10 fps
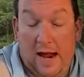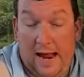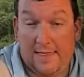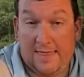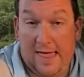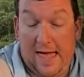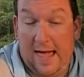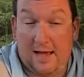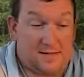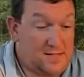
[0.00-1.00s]
and
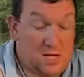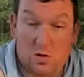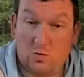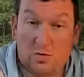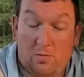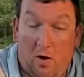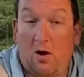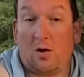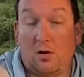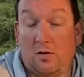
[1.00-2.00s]
they see you
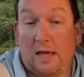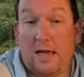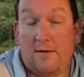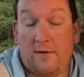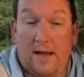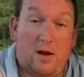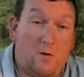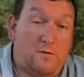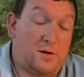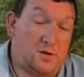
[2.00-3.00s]
depart or leave and go
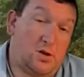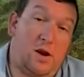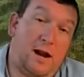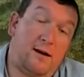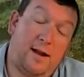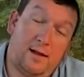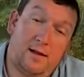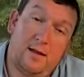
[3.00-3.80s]
fish your area,